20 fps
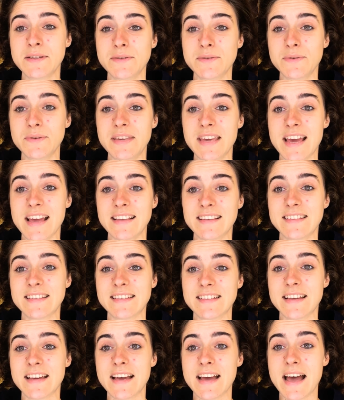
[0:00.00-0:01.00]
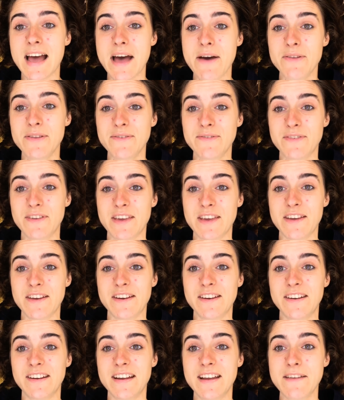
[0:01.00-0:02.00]
to get out of
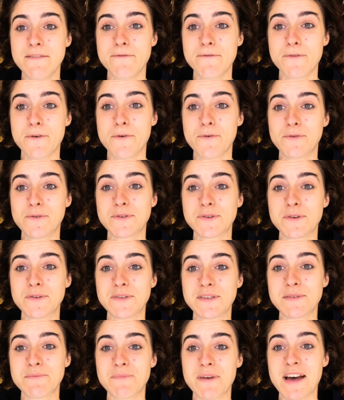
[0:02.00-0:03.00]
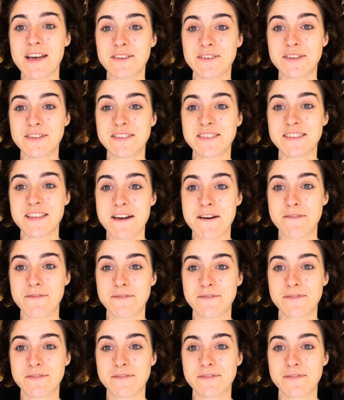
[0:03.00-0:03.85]
here and focus on some other stuff.